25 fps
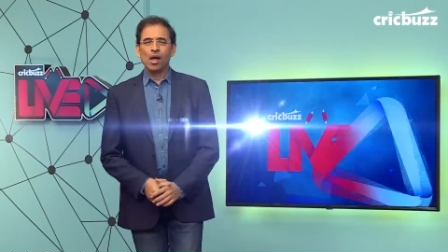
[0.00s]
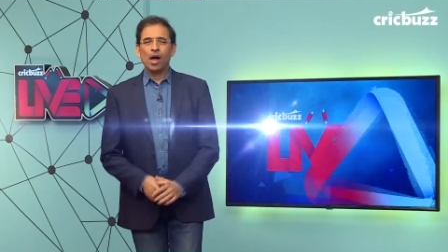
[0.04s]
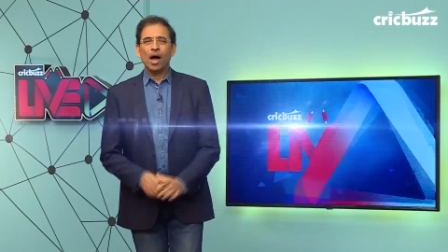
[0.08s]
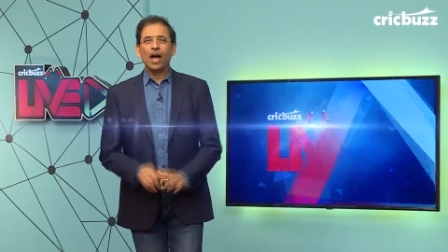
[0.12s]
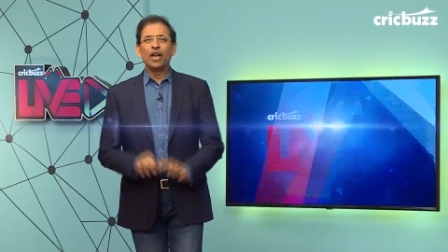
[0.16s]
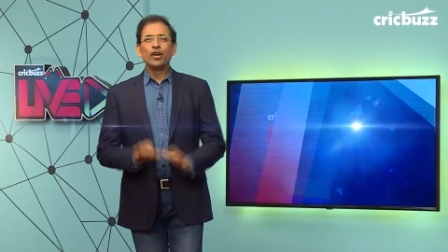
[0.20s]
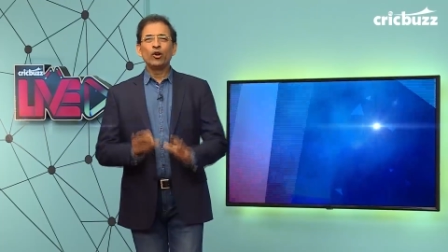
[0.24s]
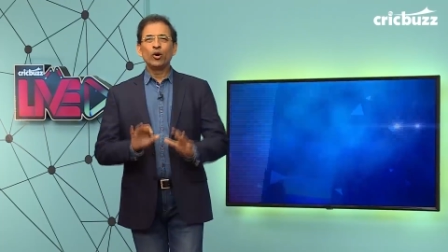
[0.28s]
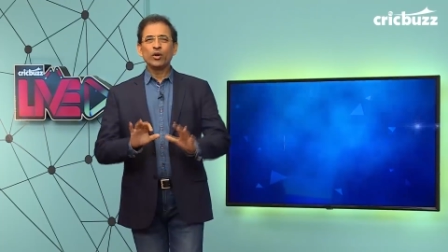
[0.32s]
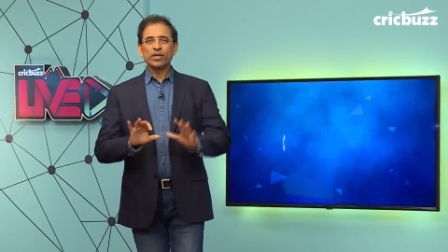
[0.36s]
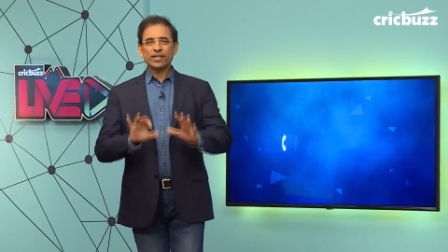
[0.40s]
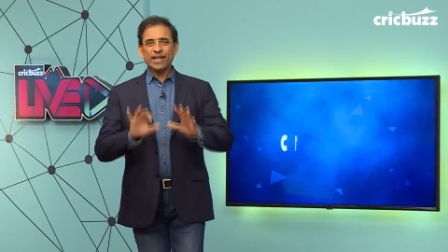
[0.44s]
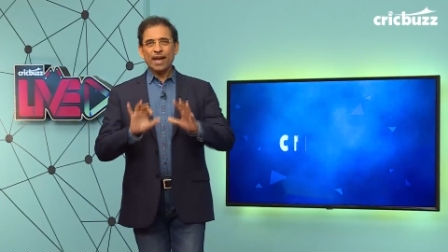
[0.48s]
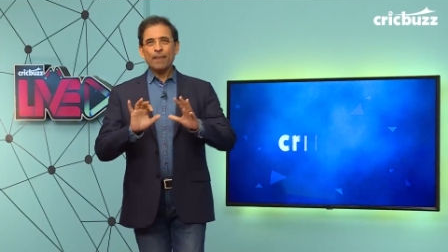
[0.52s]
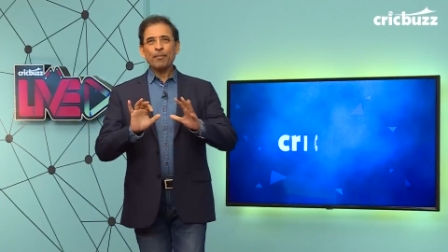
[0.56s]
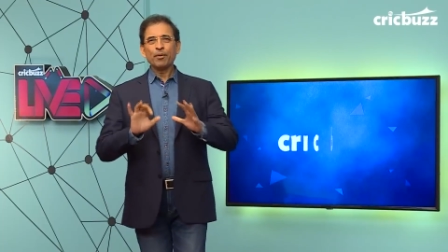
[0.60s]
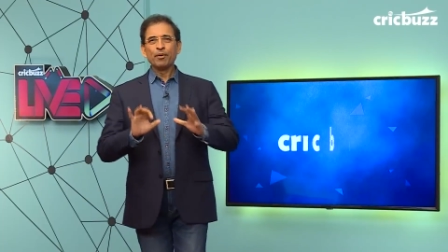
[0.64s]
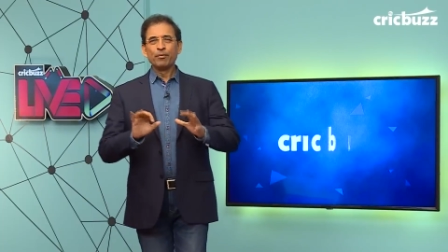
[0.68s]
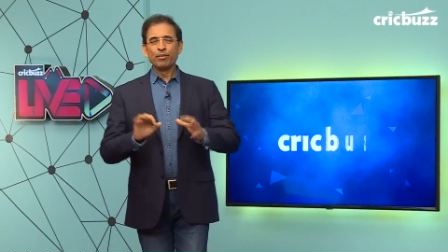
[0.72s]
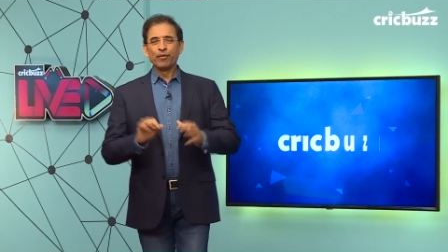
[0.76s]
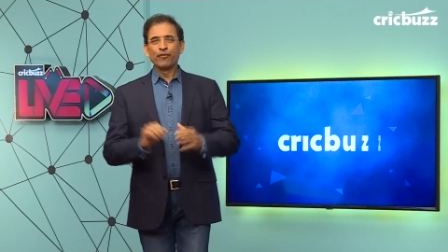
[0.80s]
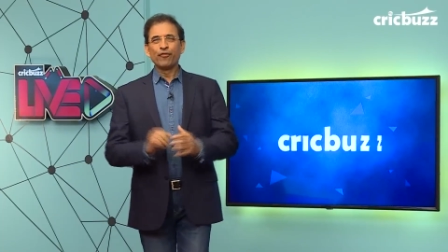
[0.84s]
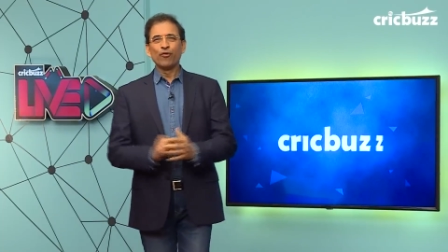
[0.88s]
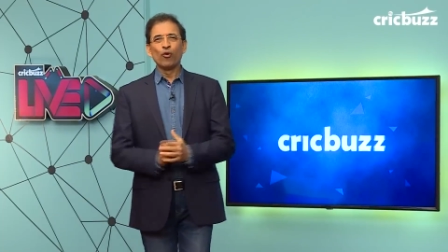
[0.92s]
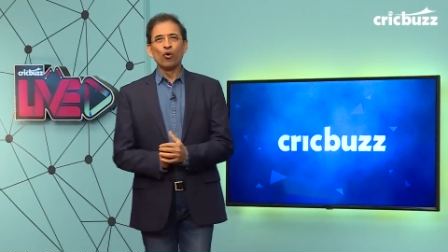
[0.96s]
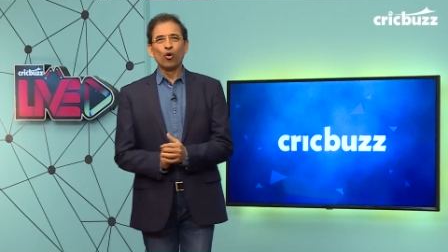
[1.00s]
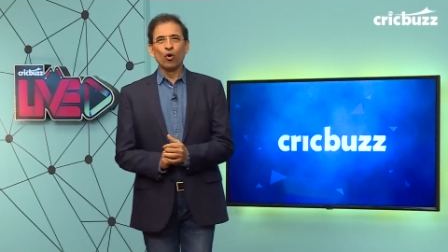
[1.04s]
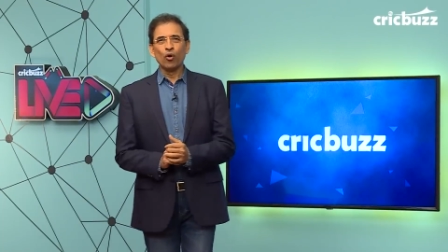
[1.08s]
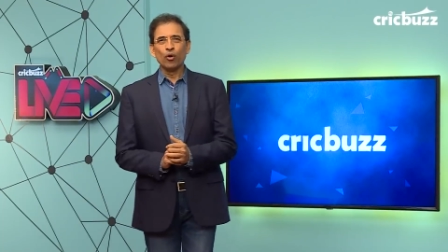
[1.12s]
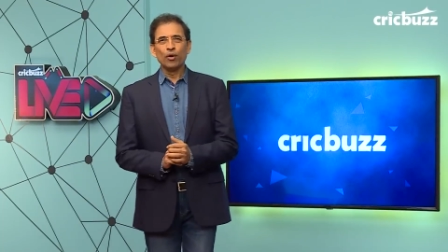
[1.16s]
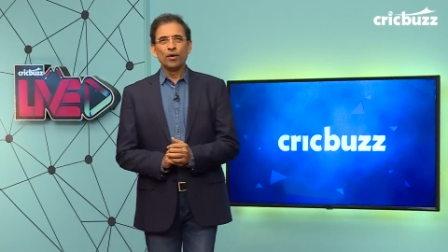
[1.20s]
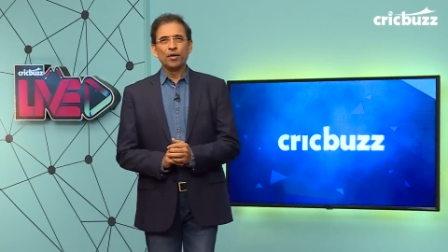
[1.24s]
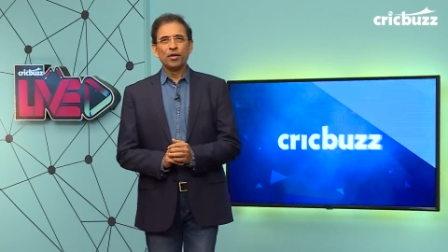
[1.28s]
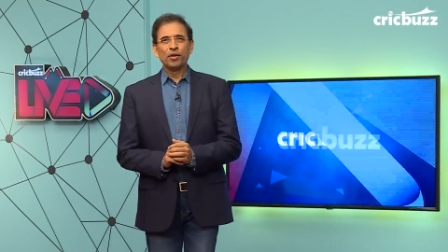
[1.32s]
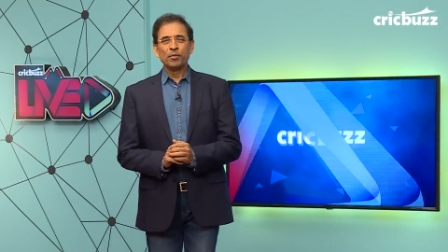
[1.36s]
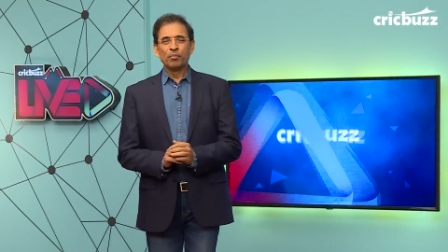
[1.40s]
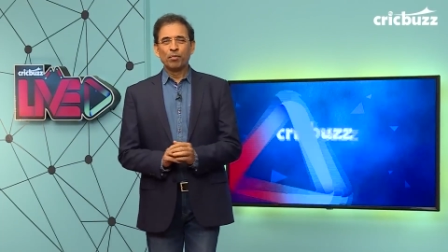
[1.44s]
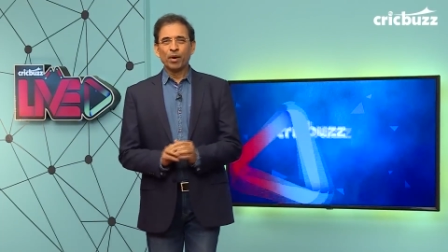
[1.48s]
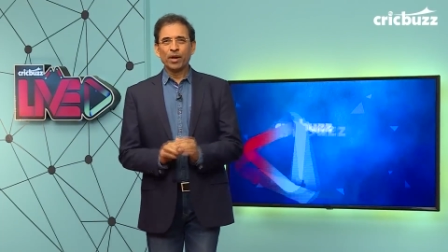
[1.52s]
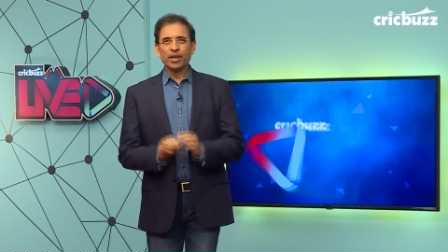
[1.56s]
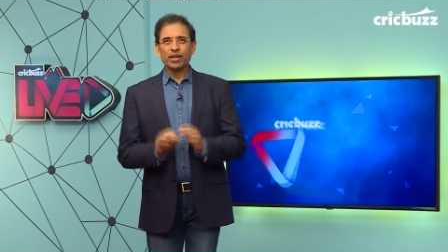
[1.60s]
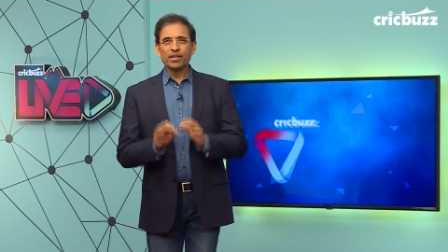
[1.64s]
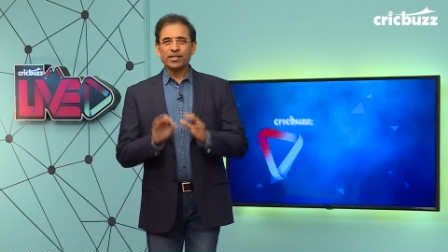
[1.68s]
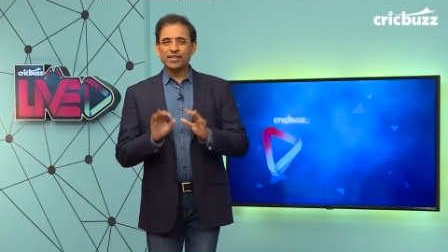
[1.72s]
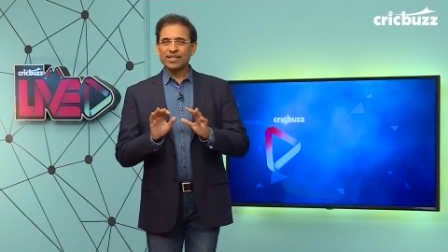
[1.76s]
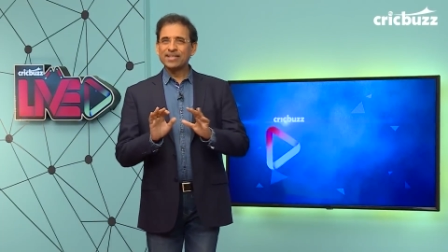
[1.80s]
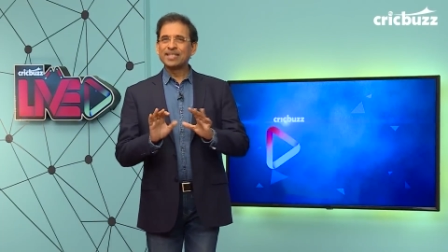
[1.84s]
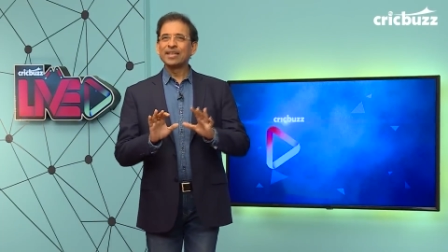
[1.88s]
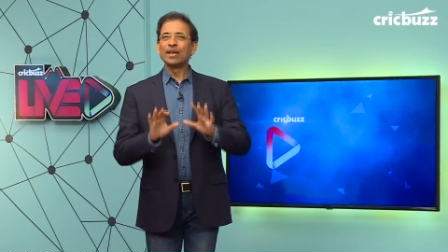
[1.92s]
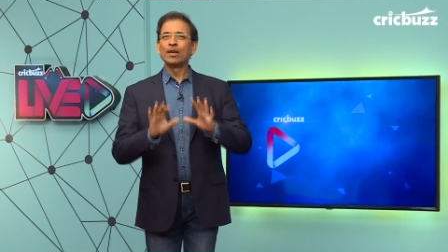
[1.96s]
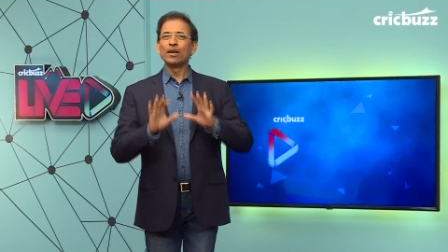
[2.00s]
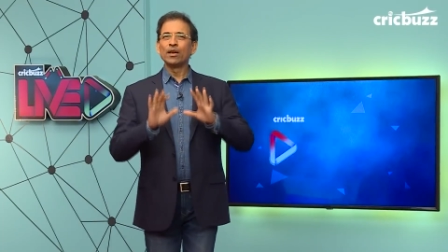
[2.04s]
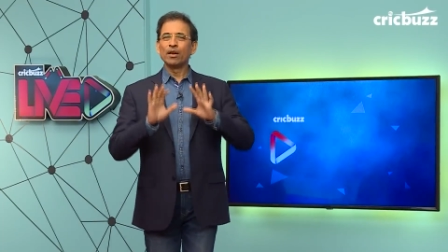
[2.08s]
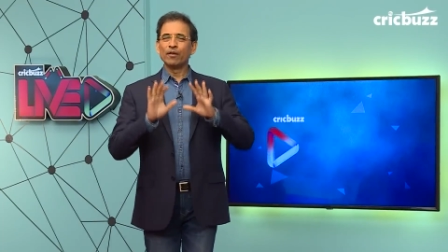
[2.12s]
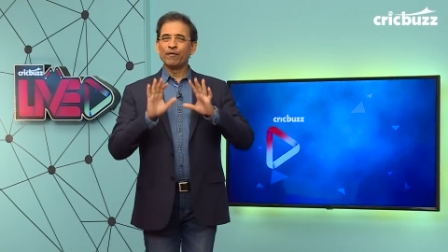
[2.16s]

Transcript: I know it's happened before, but it's still